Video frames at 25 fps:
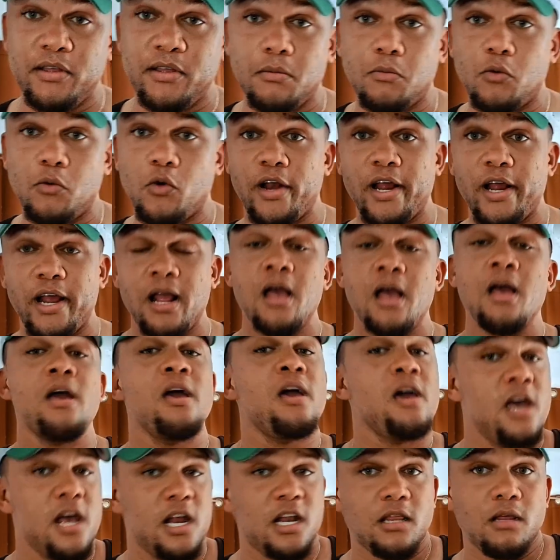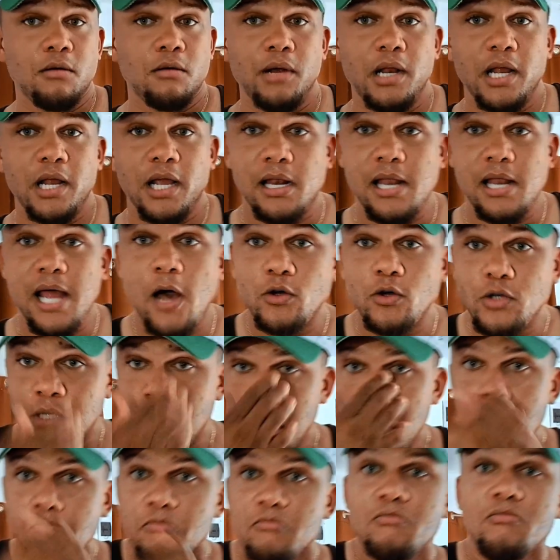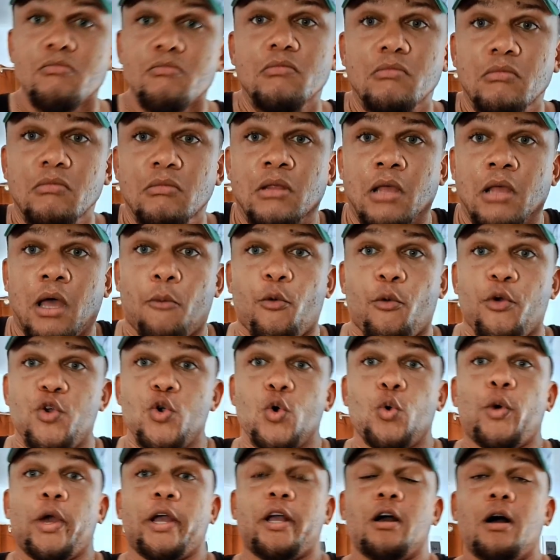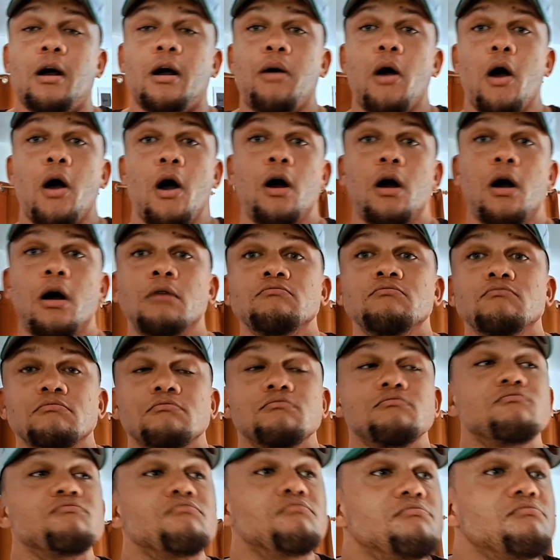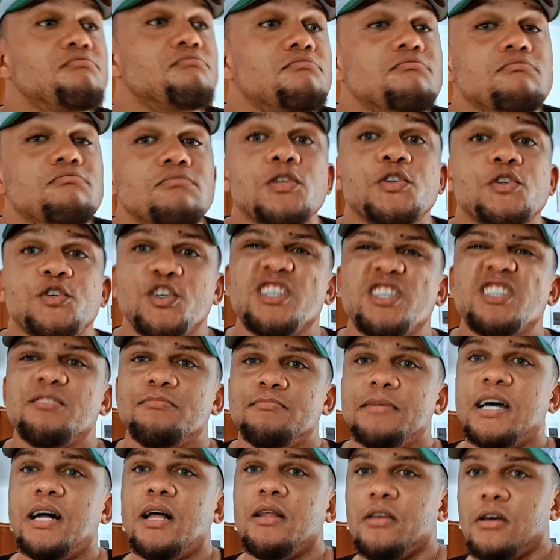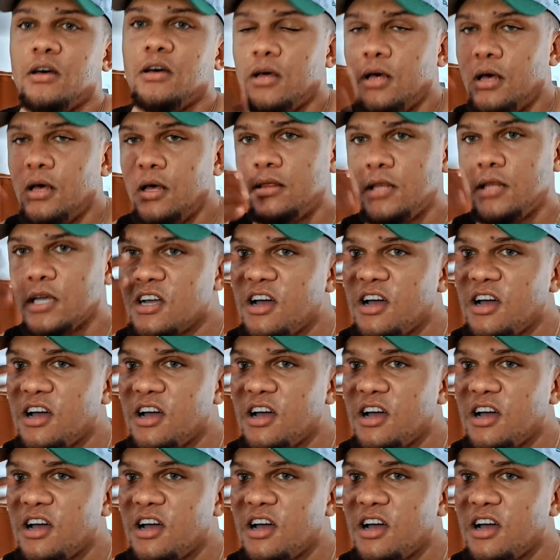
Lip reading: the morning in a Dominican house, and when you wake up, you smell the